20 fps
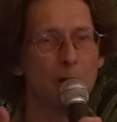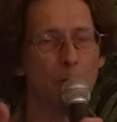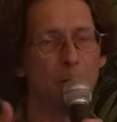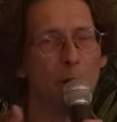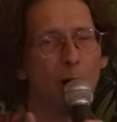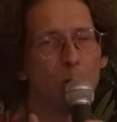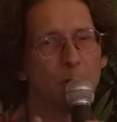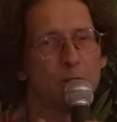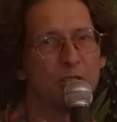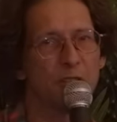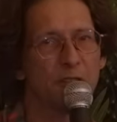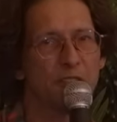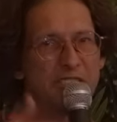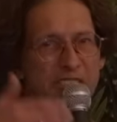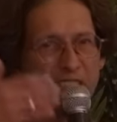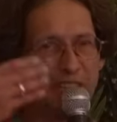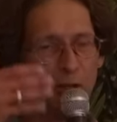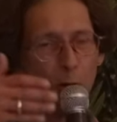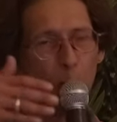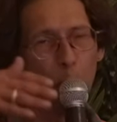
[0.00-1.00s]
the amount of
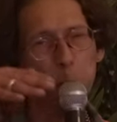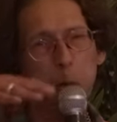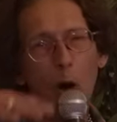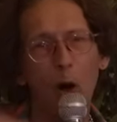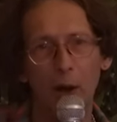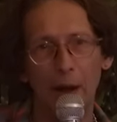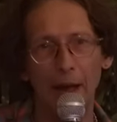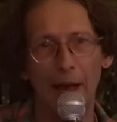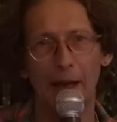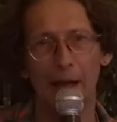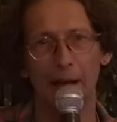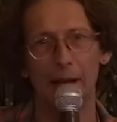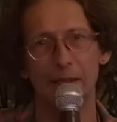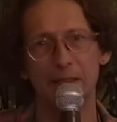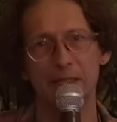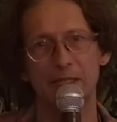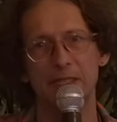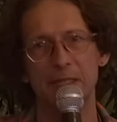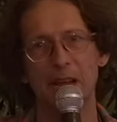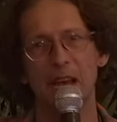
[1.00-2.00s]
steel
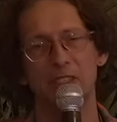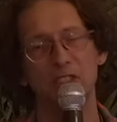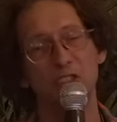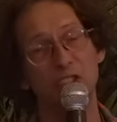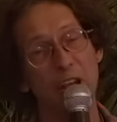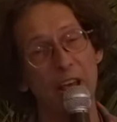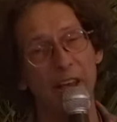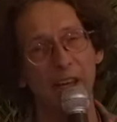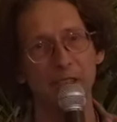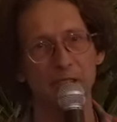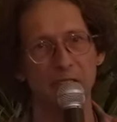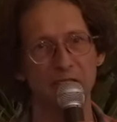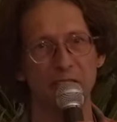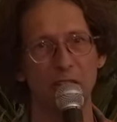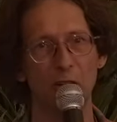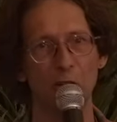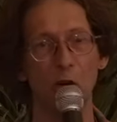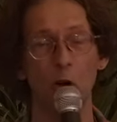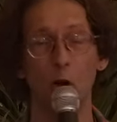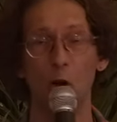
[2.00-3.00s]
bollards and chains
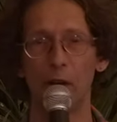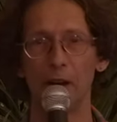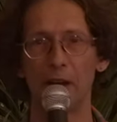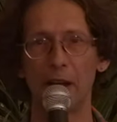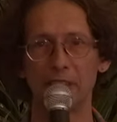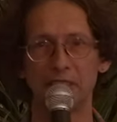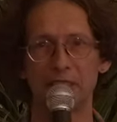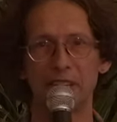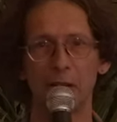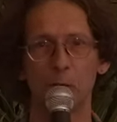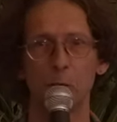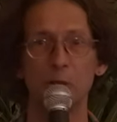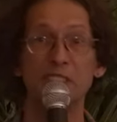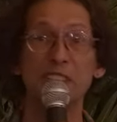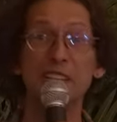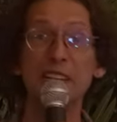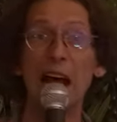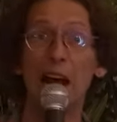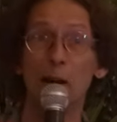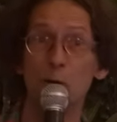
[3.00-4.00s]
that are all in
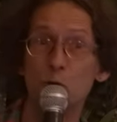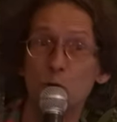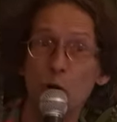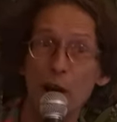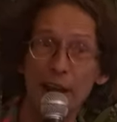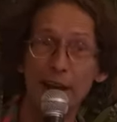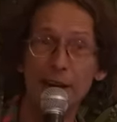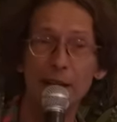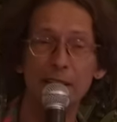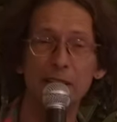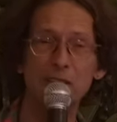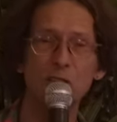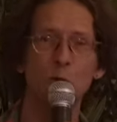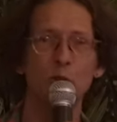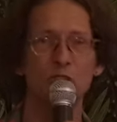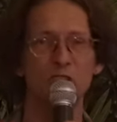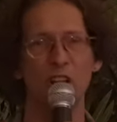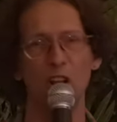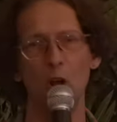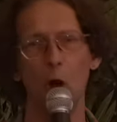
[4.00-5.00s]
antiquity and railings,
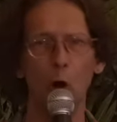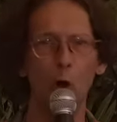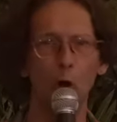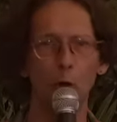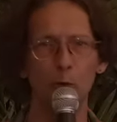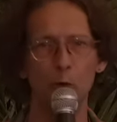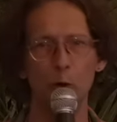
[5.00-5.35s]
which they all